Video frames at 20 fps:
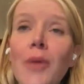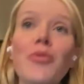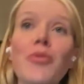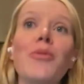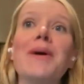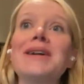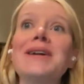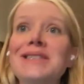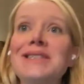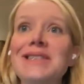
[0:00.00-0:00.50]

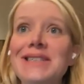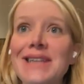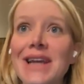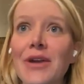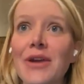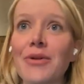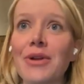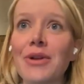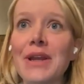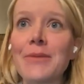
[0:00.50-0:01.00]
compromises
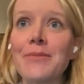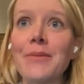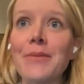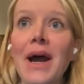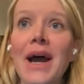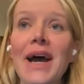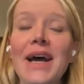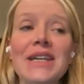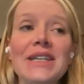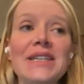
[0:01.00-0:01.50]
integrity.
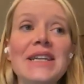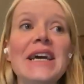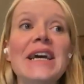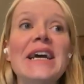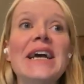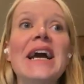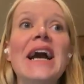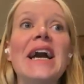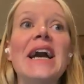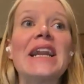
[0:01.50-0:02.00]
And
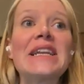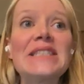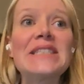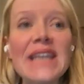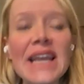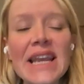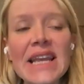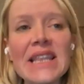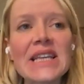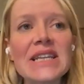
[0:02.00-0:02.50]
I
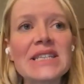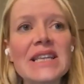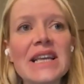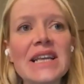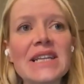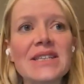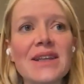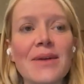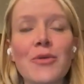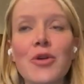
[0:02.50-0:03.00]
say this
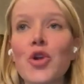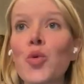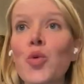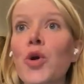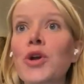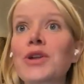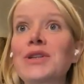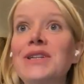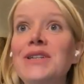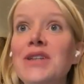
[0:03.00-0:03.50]
as someone who
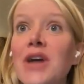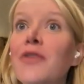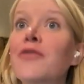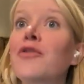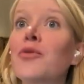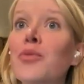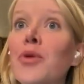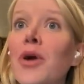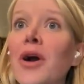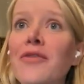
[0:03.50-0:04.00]
worked in
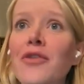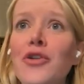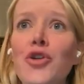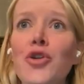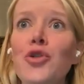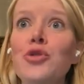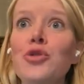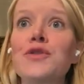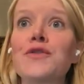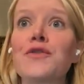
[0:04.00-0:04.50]
not-for-profit
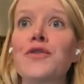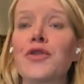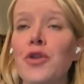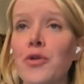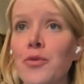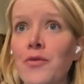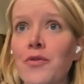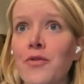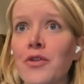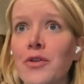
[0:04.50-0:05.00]
news for
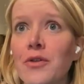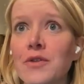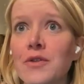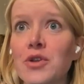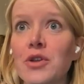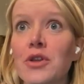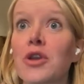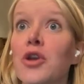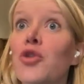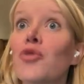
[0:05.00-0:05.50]
the
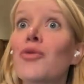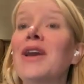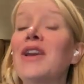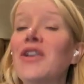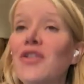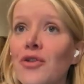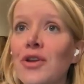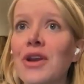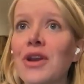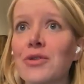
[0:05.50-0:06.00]
sort of the
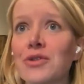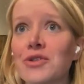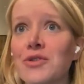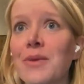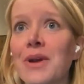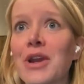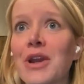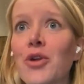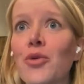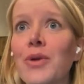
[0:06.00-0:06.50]
greater years of
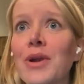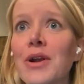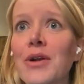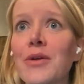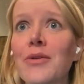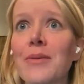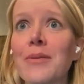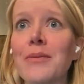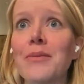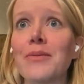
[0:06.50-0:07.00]
my
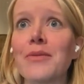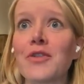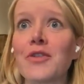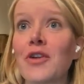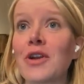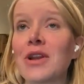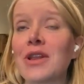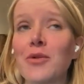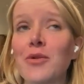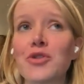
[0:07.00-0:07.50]
career,
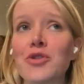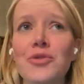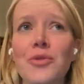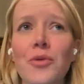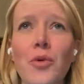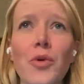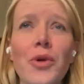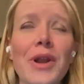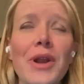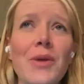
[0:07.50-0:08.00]
certainly the most
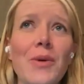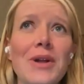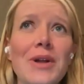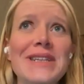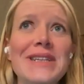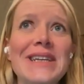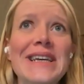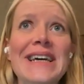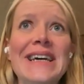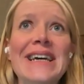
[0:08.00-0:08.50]
rewarding
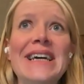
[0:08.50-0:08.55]
ones.